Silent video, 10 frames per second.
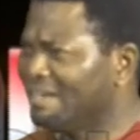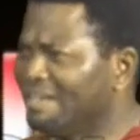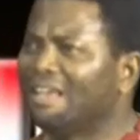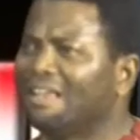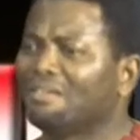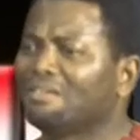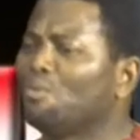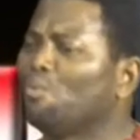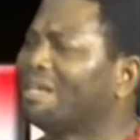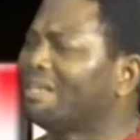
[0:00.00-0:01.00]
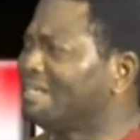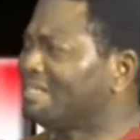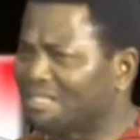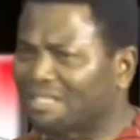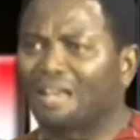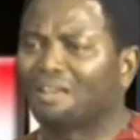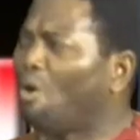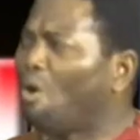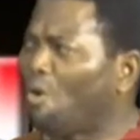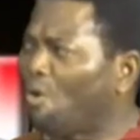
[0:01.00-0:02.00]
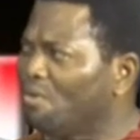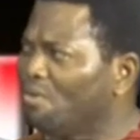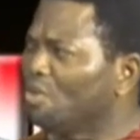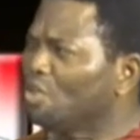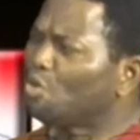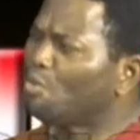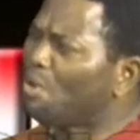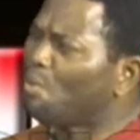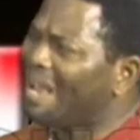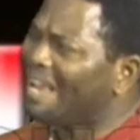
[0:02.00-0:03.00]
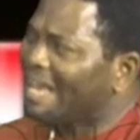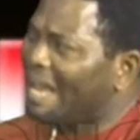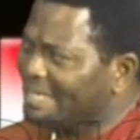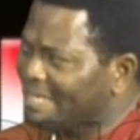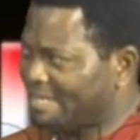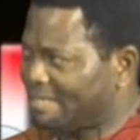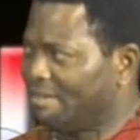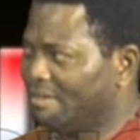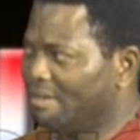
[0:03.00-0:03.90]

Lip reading: the witnesses and all should be well guided